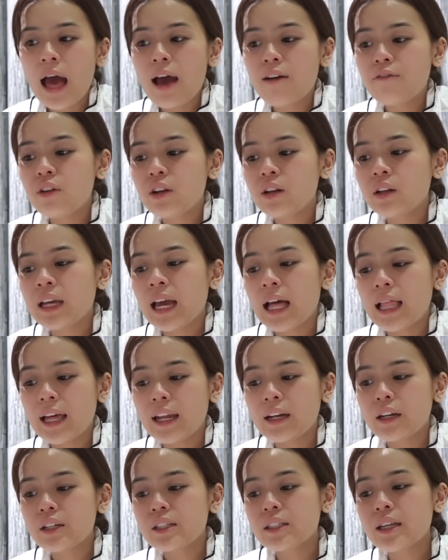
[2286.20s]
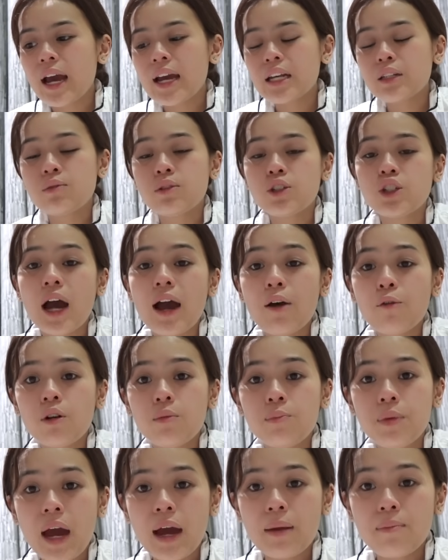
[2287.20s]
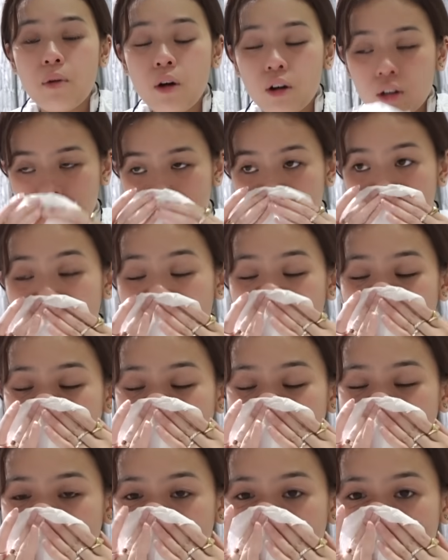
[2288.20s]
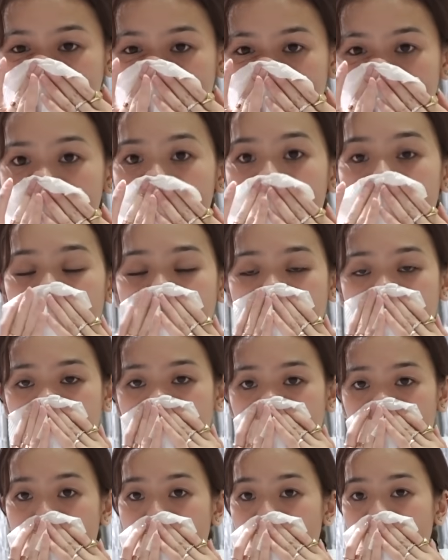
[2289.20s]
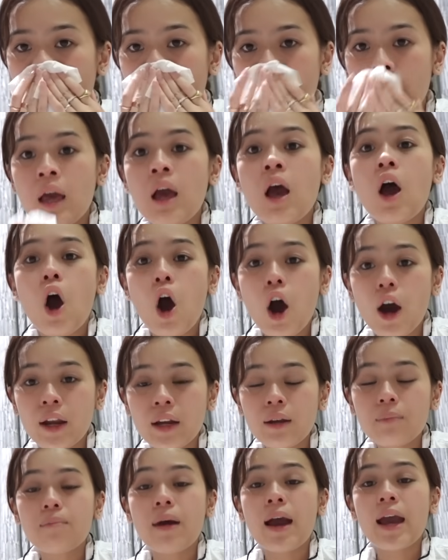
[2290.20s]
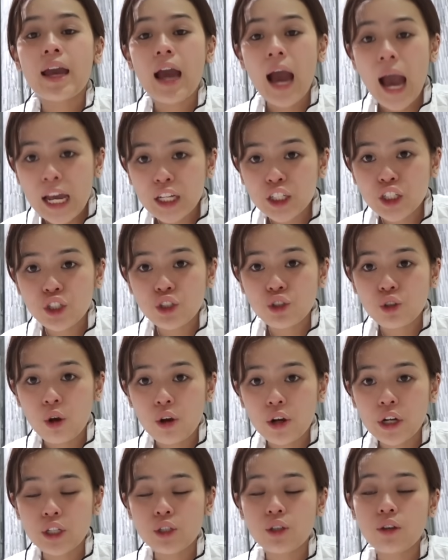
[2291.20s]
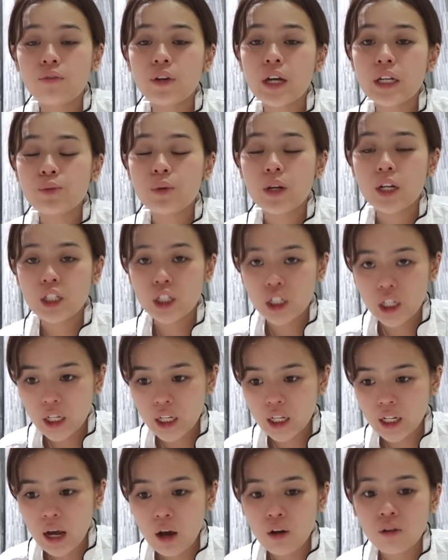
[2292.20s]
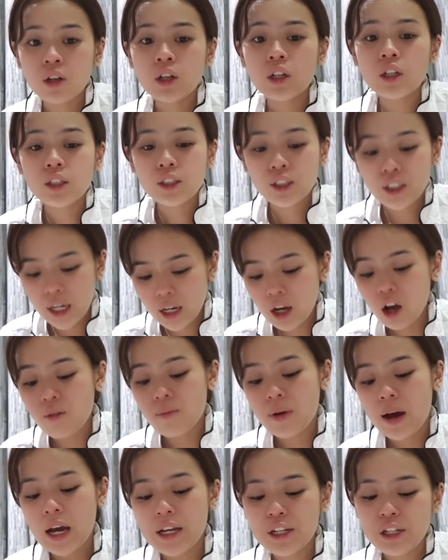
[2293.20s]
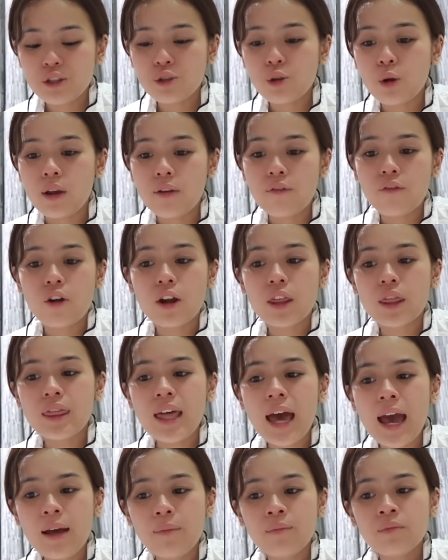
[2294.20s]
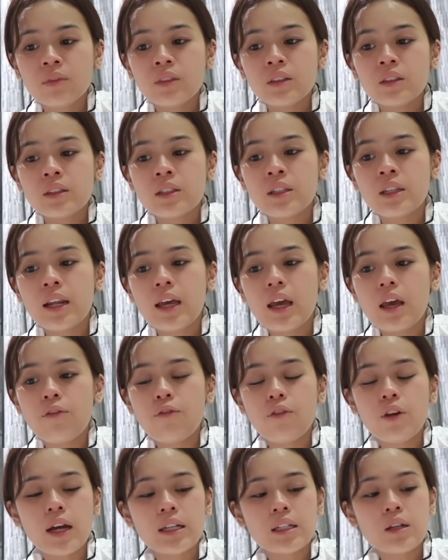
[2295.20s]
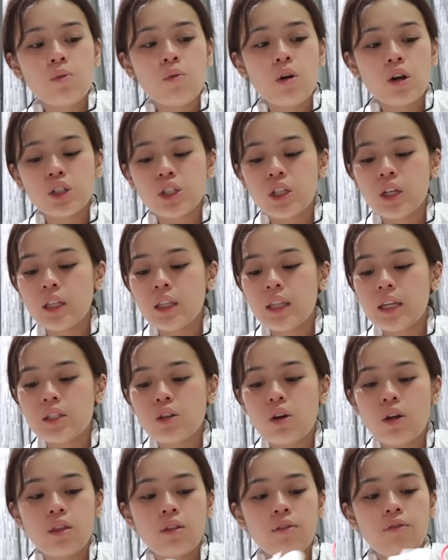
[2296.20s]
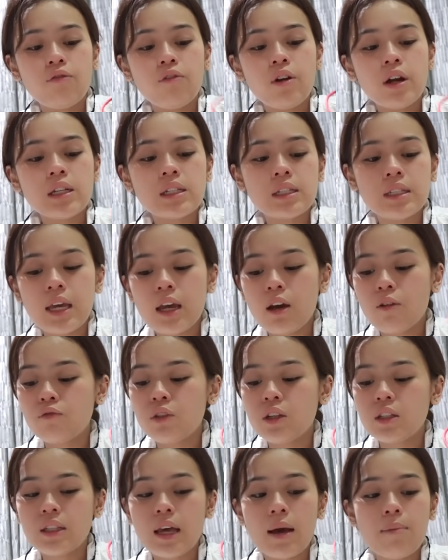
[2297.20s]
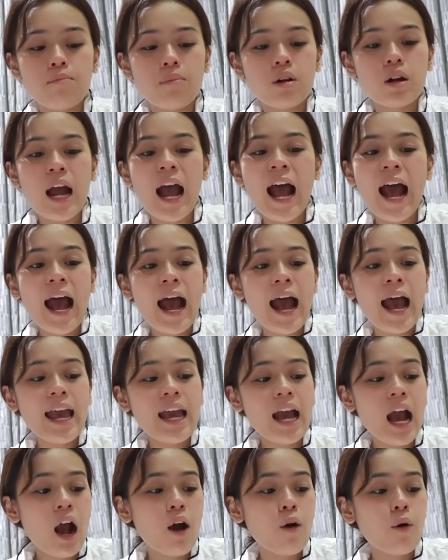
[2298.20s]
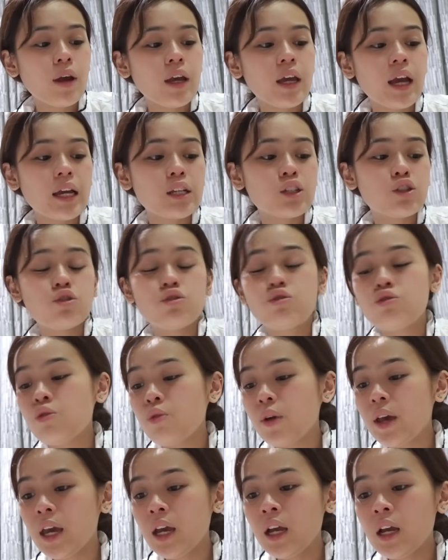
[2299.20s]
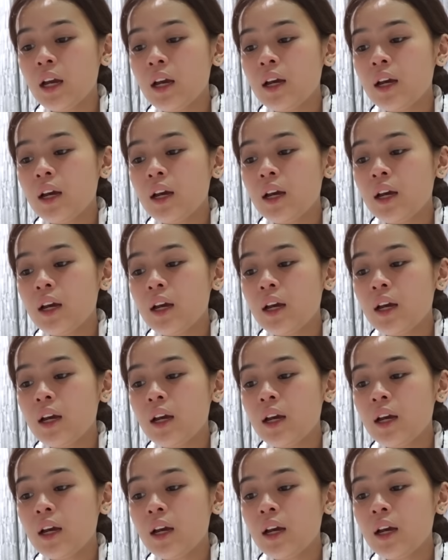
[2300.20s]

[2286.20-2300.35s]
advent calendars, guys, which I will be unboxing every single day on my IG story. So if you guys want to check out my IG story for that. Today, if you guys are watching this on the first day of December, hi, how are you guys doing?